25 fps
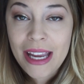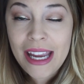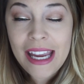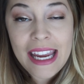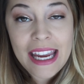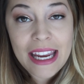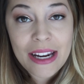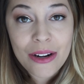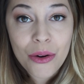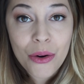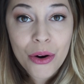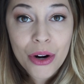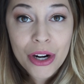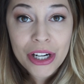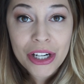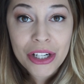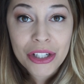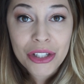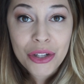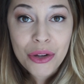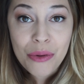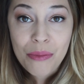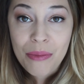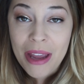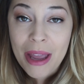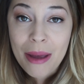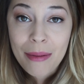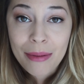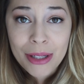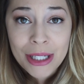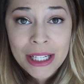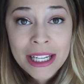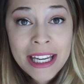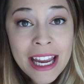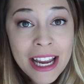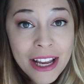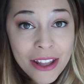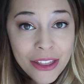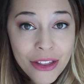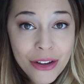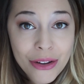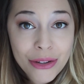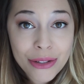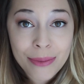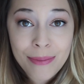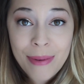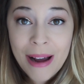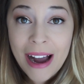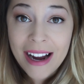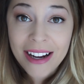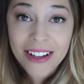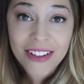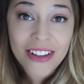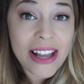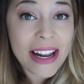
in order to be able to kick those back